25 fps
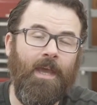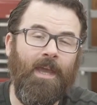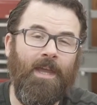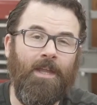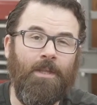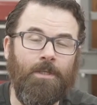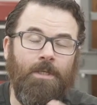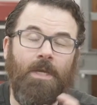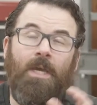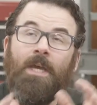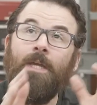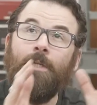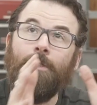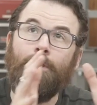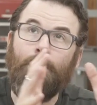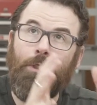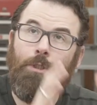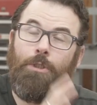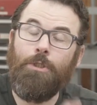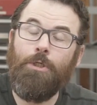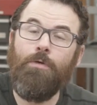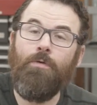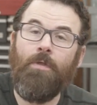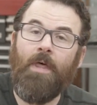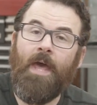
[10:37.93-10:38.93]
And to
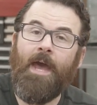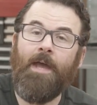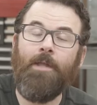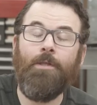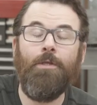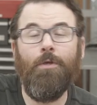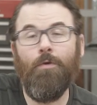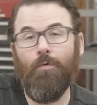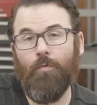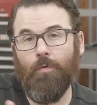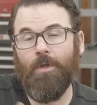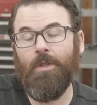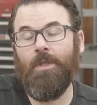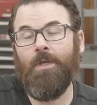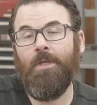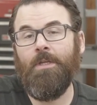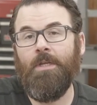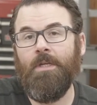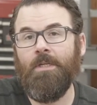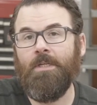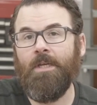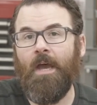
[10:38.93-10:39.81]
do that, you really need